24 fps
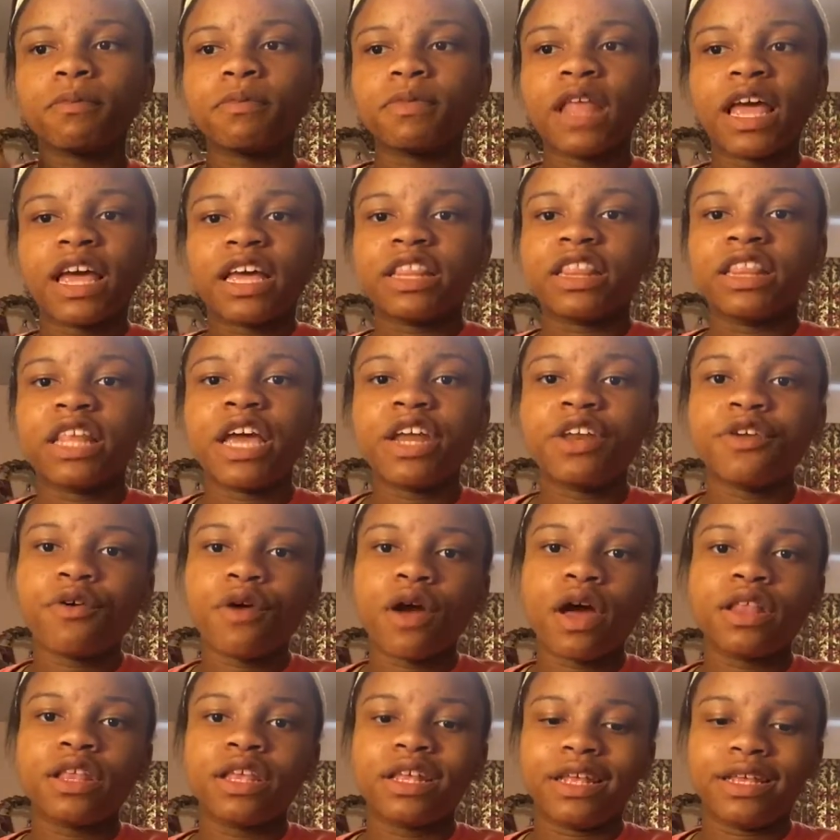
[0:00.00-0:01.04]
like later
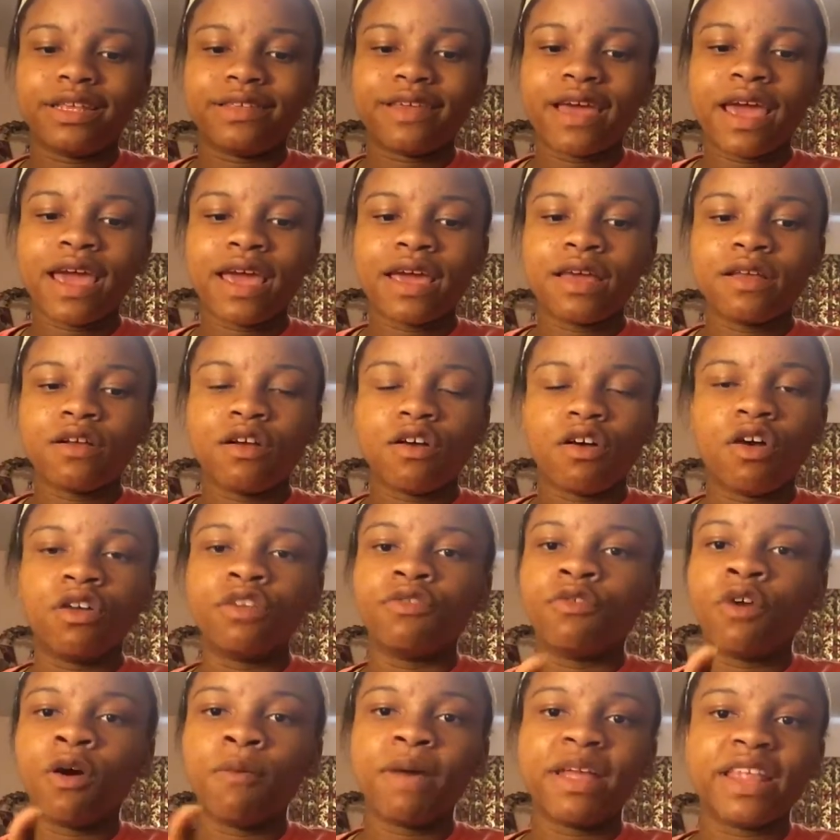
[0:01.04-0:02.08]
on in a date
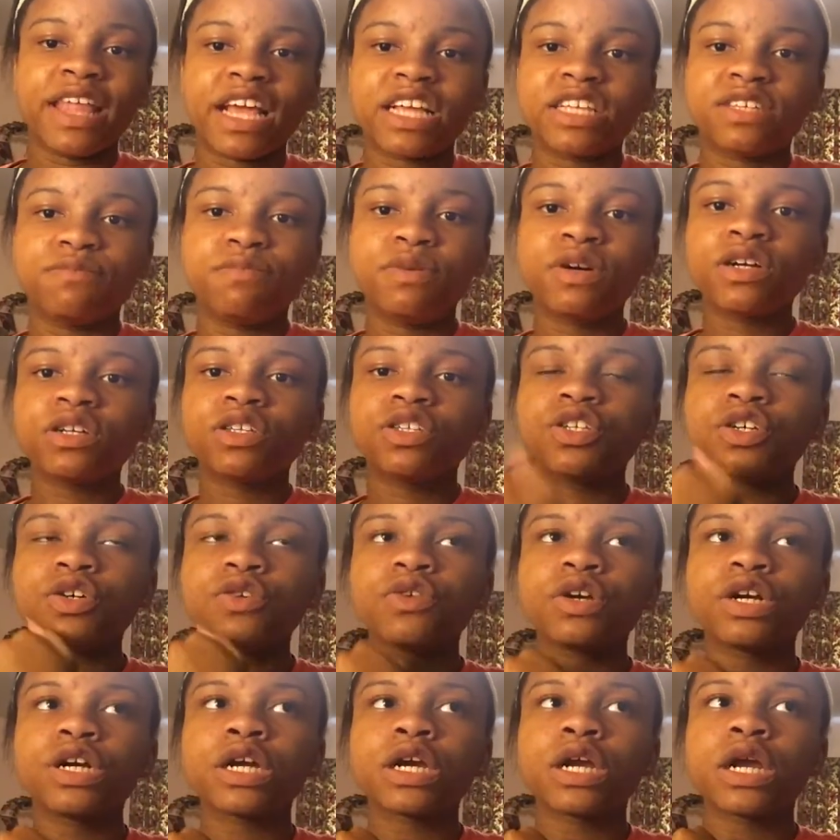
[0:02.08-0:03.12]
on my next book
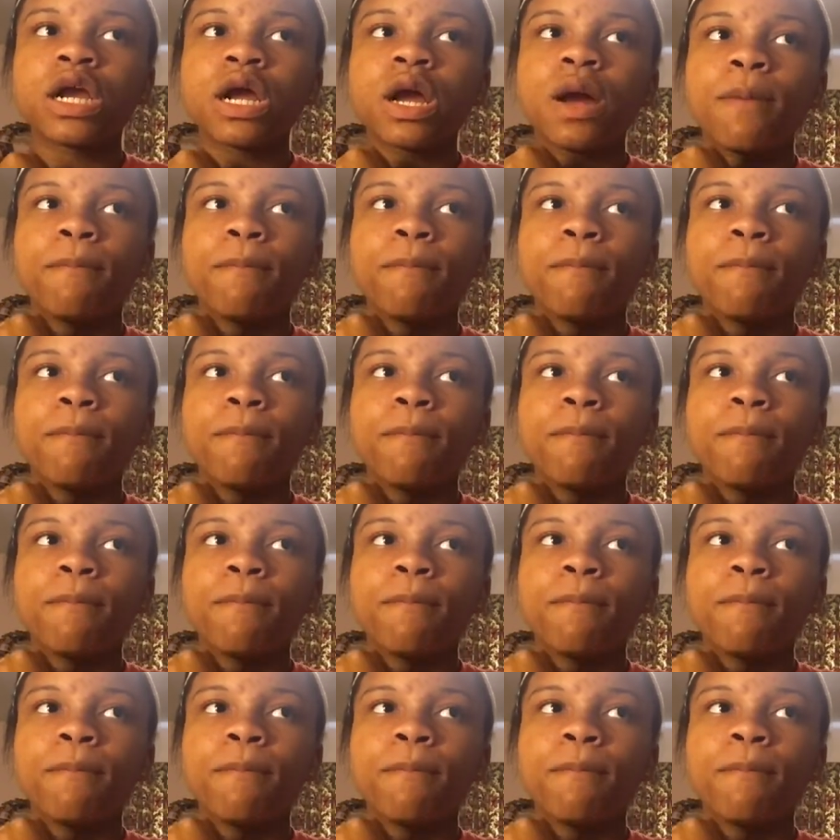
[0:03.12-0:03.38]
tour.